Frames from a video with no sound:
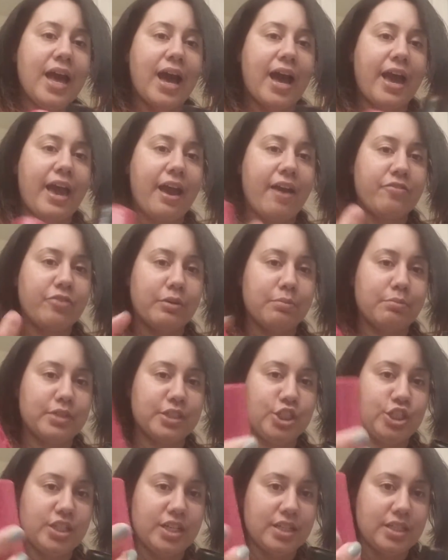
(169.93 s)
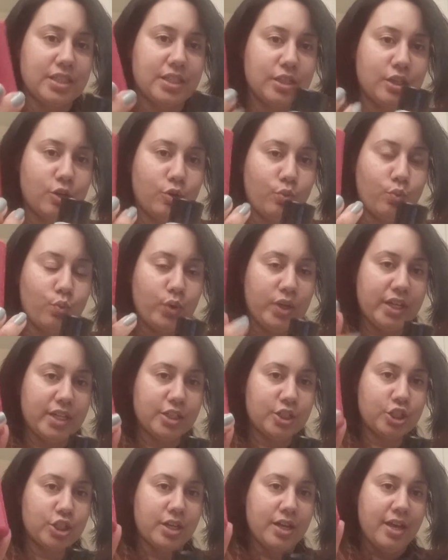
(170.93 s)
I have the magenta,
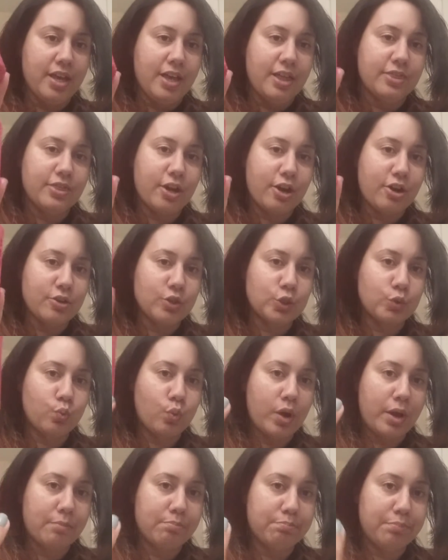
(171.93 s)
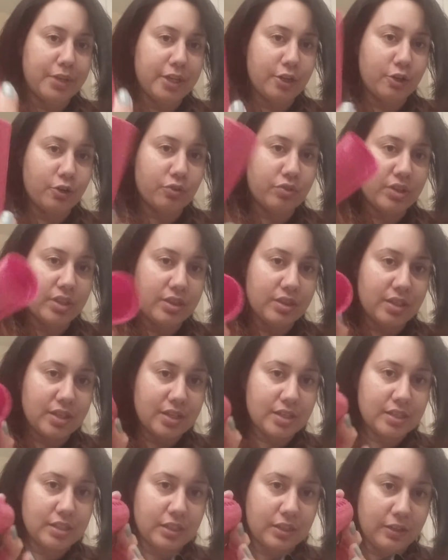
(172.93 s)
which there's one bigger than
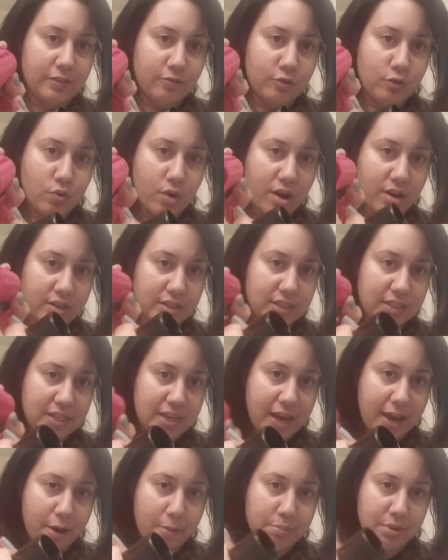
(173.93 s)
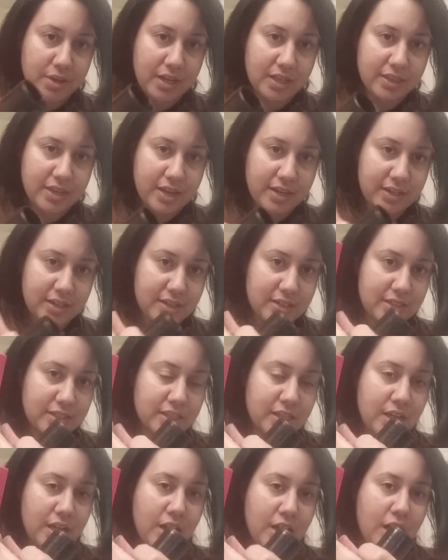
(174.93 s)
this, if you all can see how big that
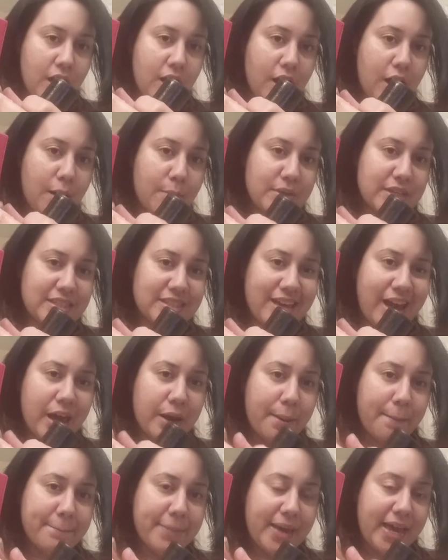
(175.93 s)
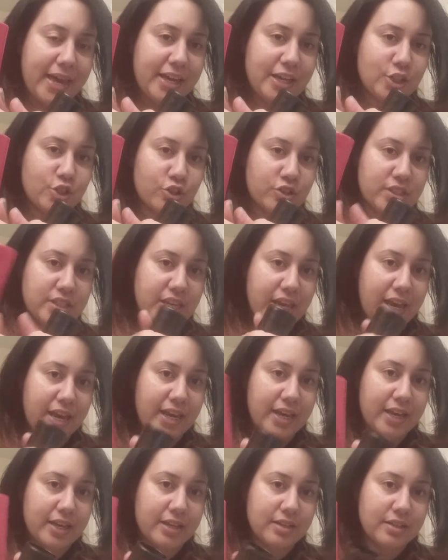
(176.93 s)
is. Um, it's kind of beige or
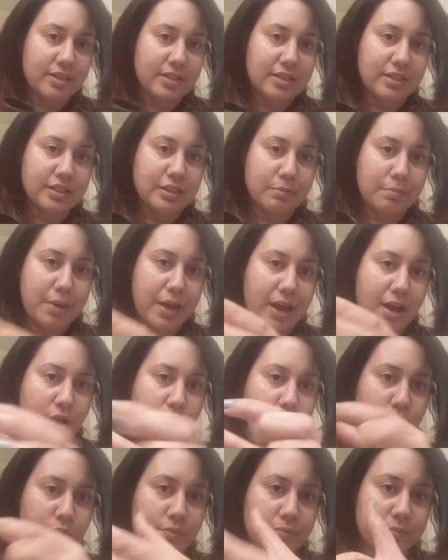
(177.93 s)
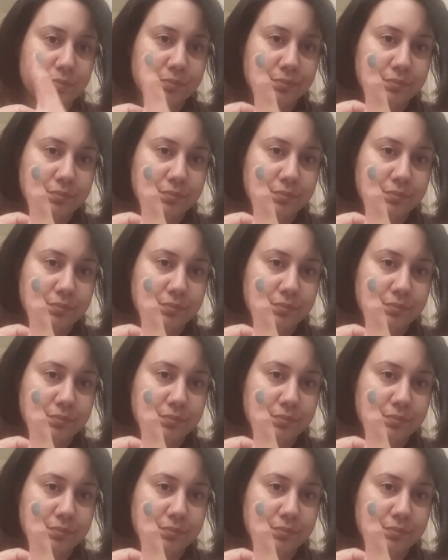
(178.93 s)
tan. It's about,